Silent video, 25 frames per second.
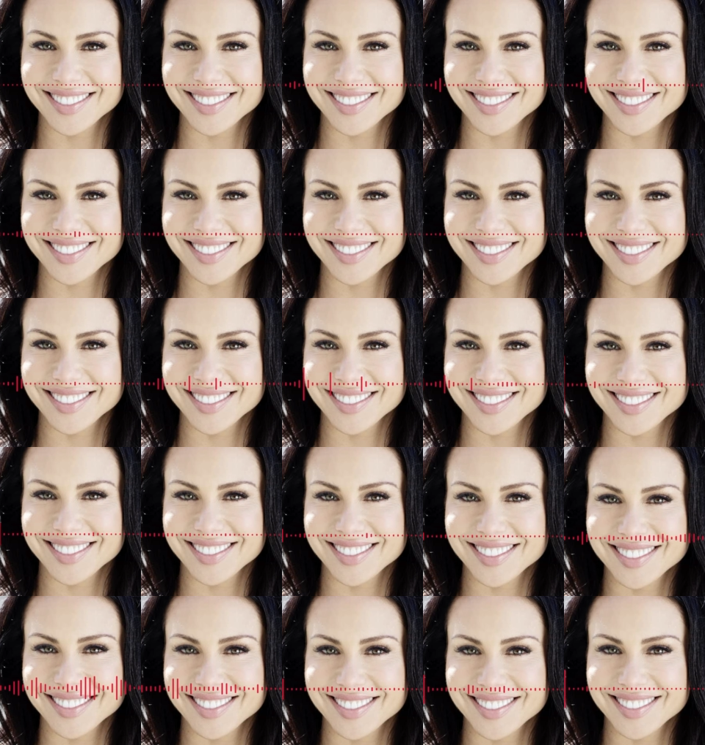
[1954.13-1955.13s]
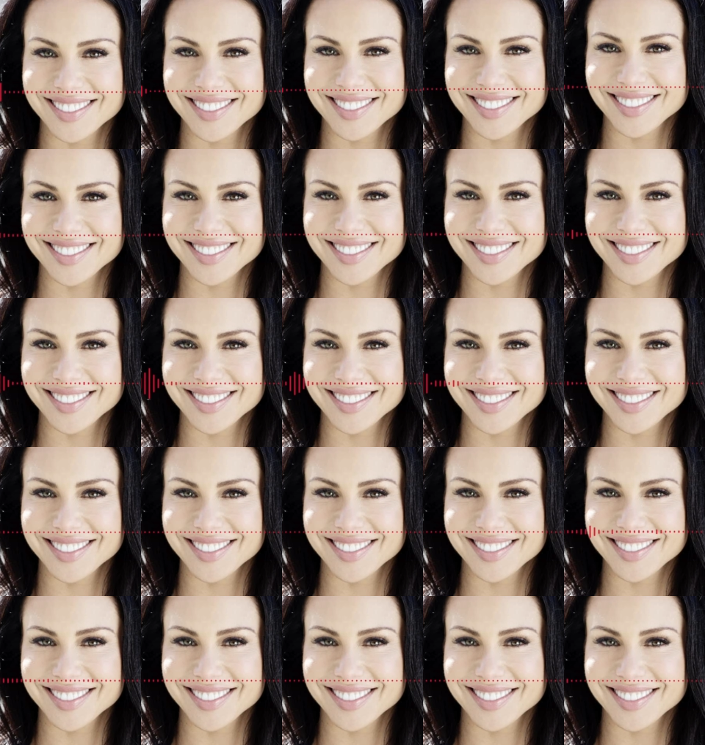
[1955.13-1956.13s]
And there's many different ways to do
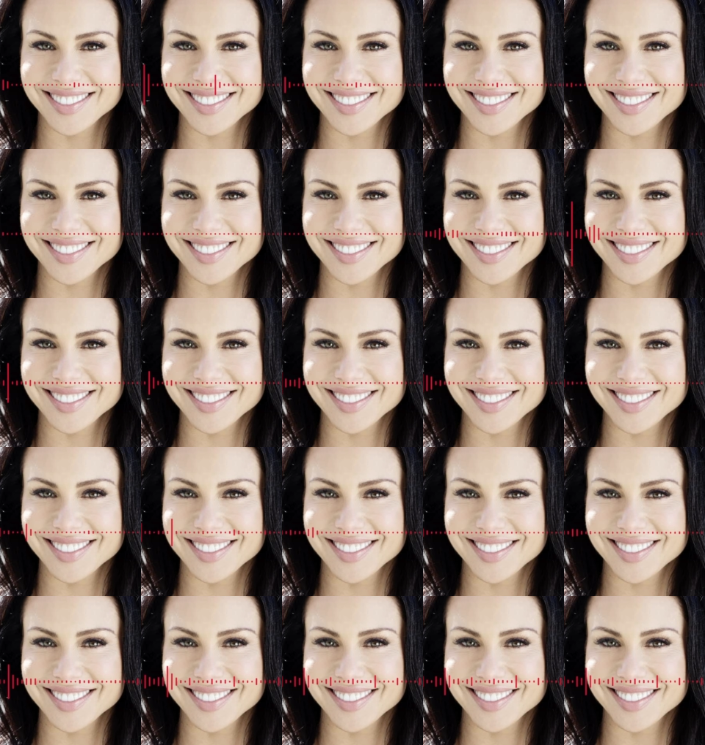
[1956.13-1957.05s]
it and people can play with it,